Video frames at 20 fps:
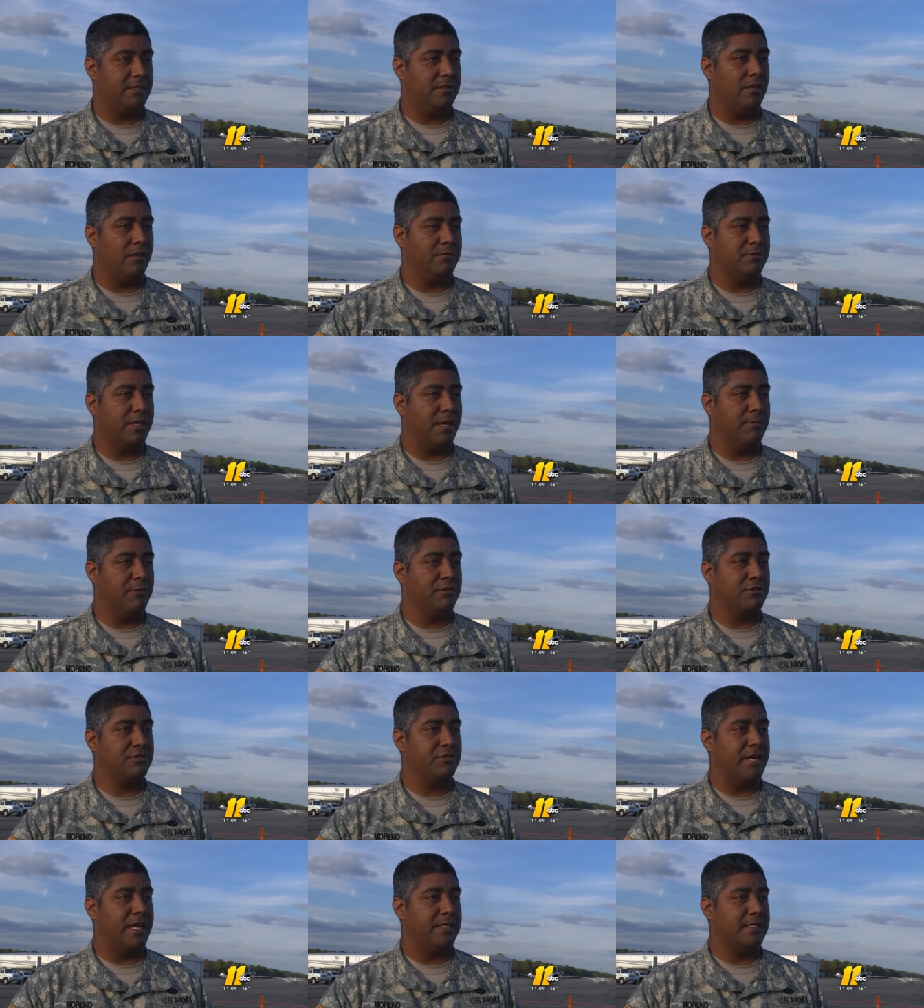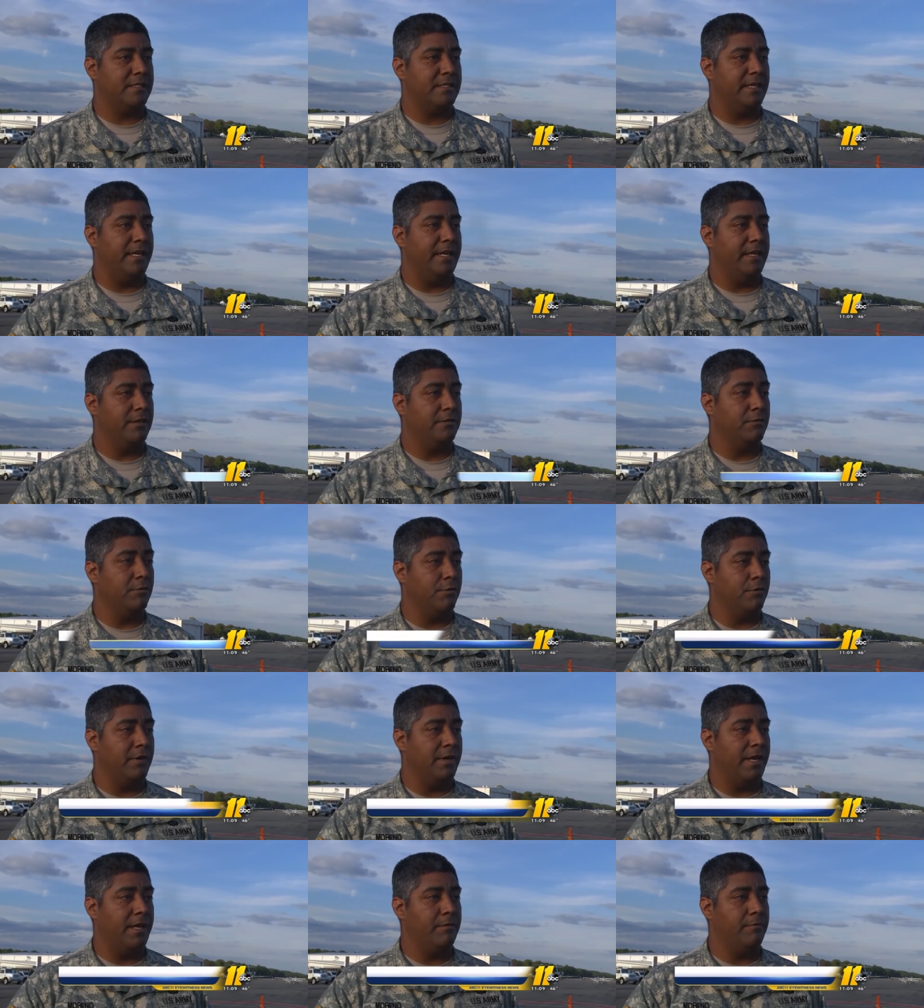So I was able to translate and
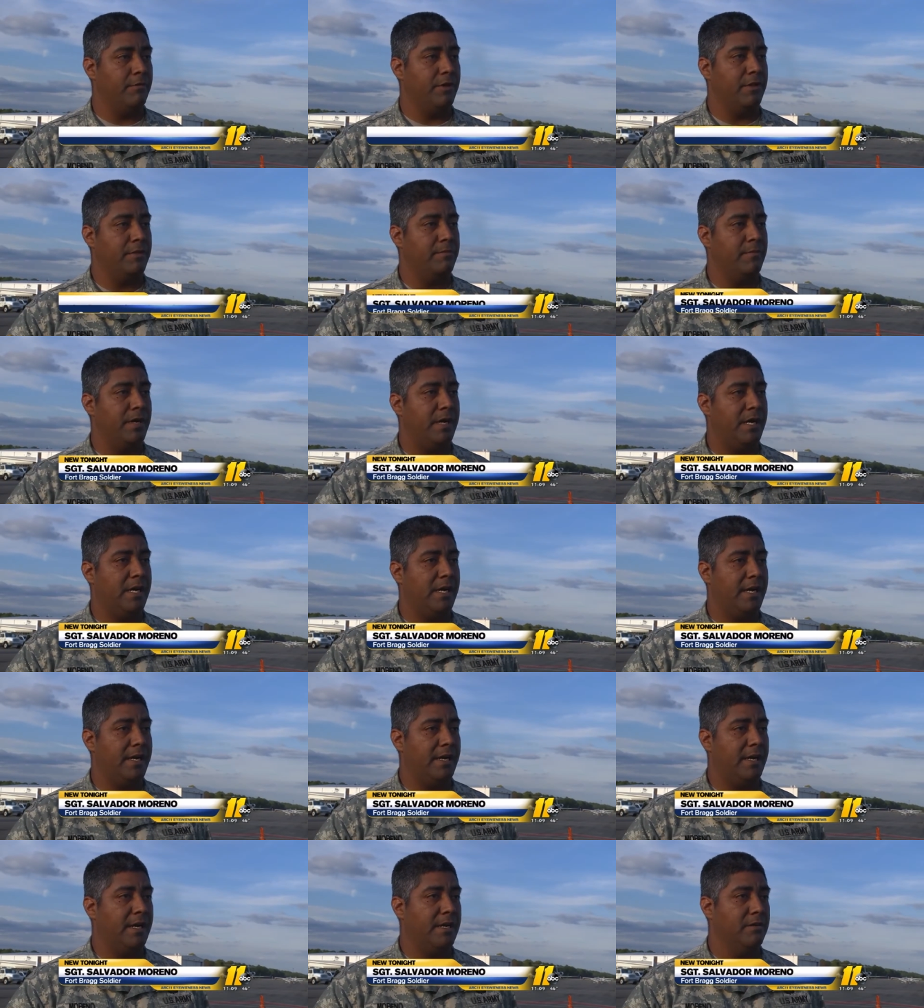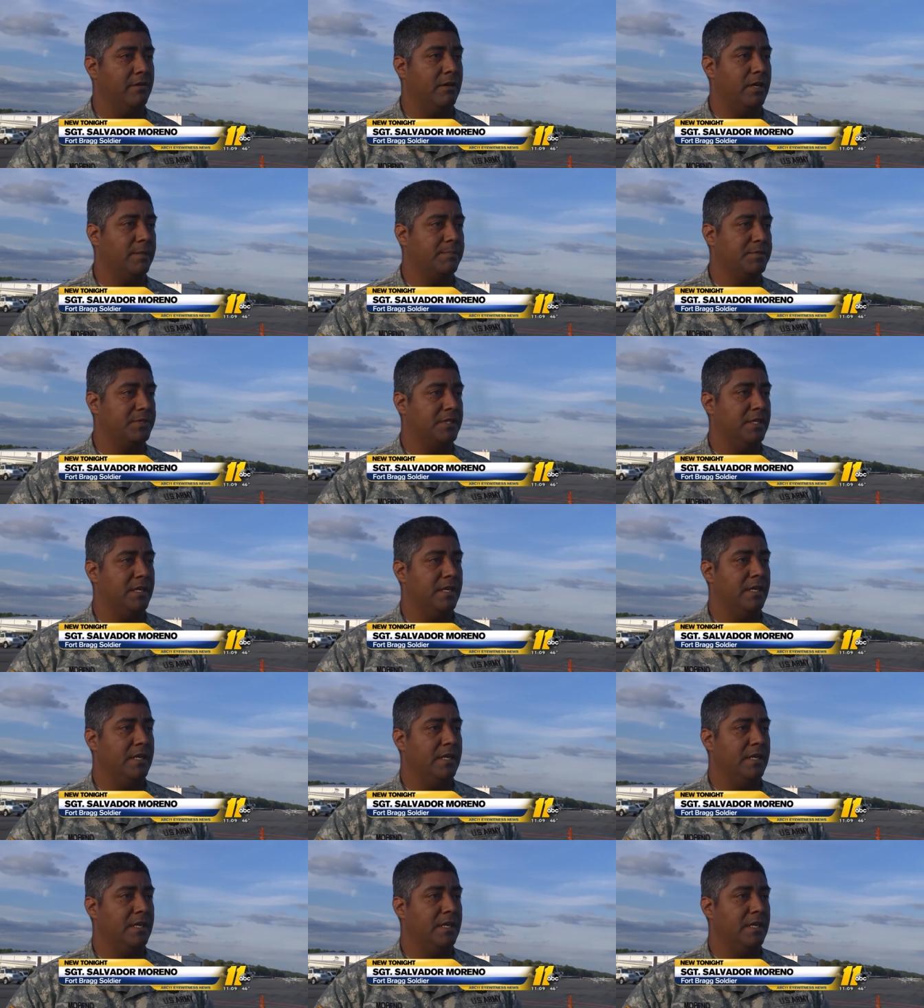coordinate with my higher-ups